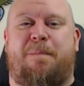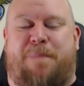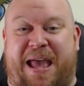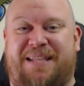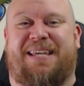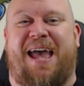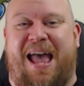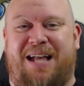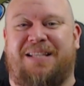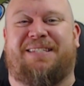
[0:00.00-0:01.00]
Penta
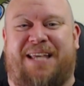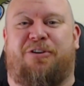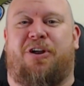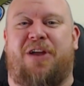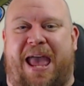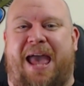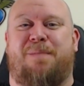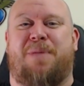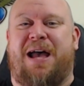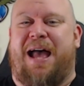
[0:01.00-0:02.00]
L zero
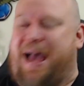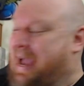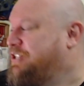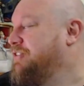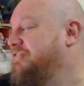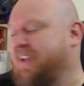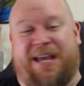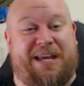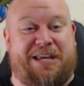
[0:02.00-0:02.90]
M action figure.